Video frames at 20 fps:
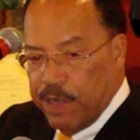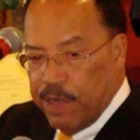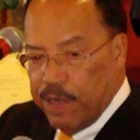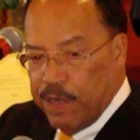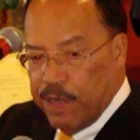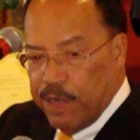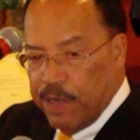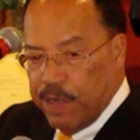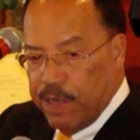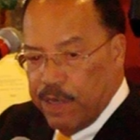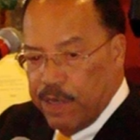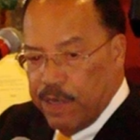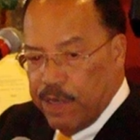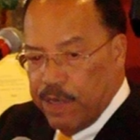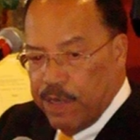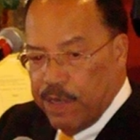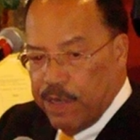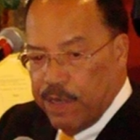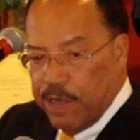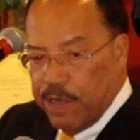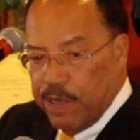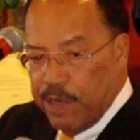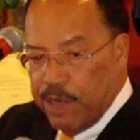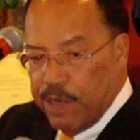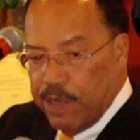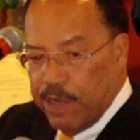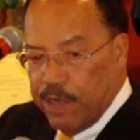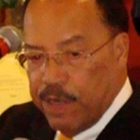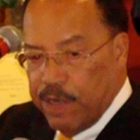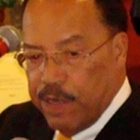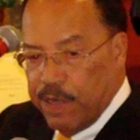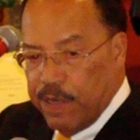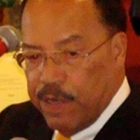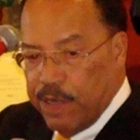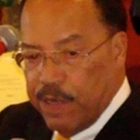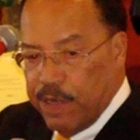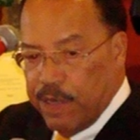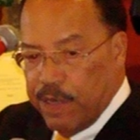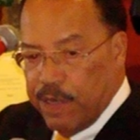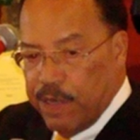
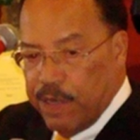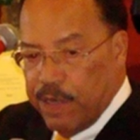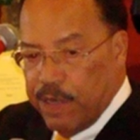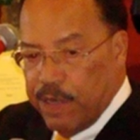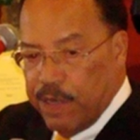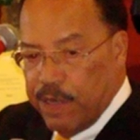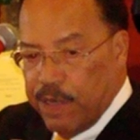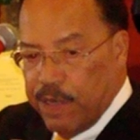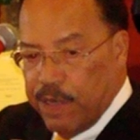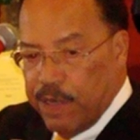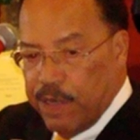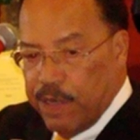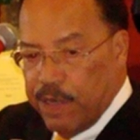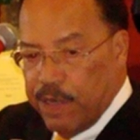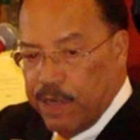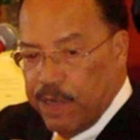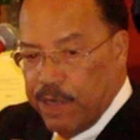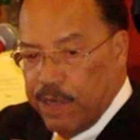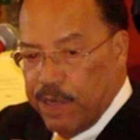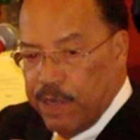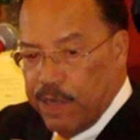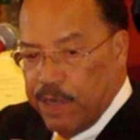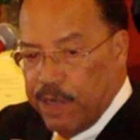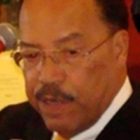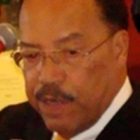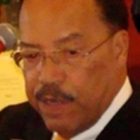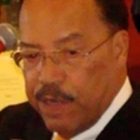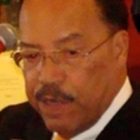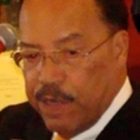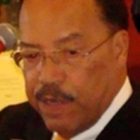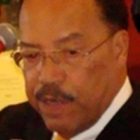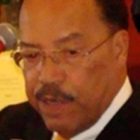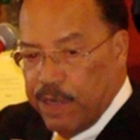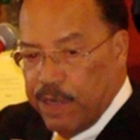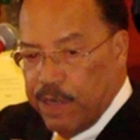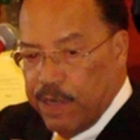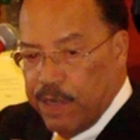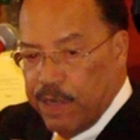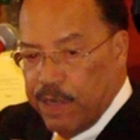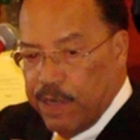
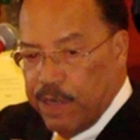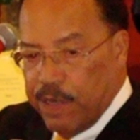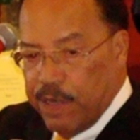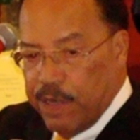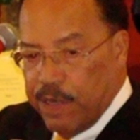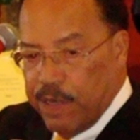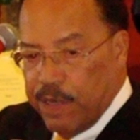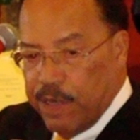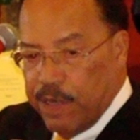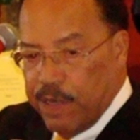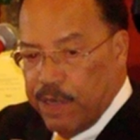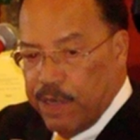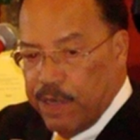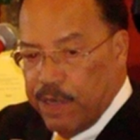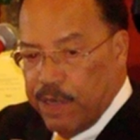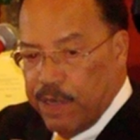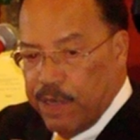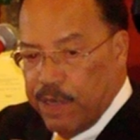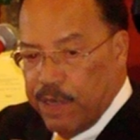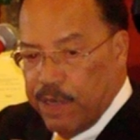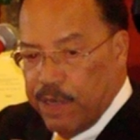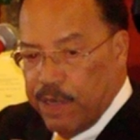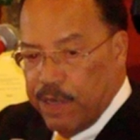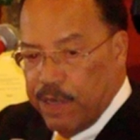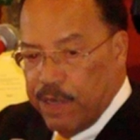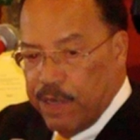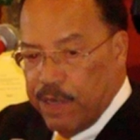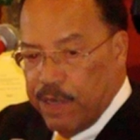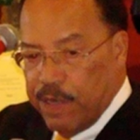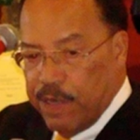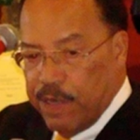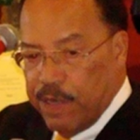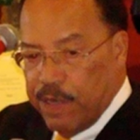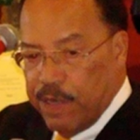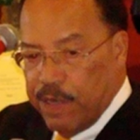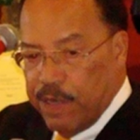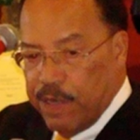(no lip movement)